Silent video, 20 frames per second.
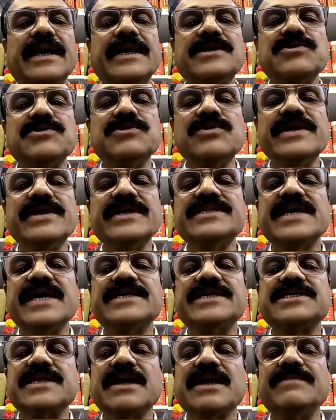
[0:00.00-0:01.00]
including the
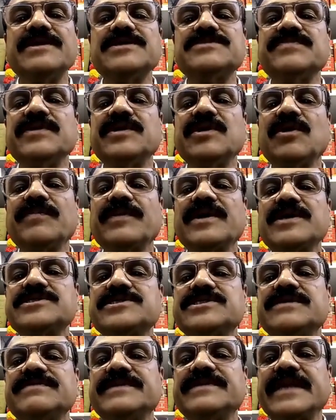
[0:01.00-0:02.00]
establishment of
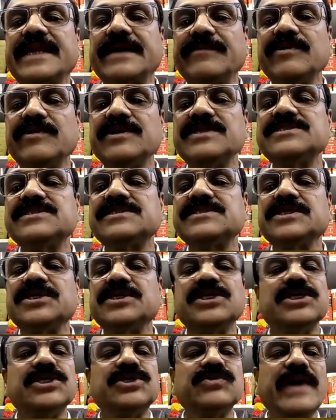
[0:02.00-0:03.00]
custom tribunals
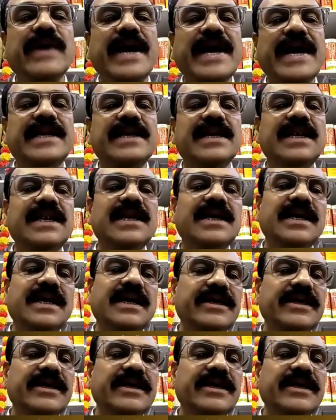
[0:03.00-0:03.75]
to handle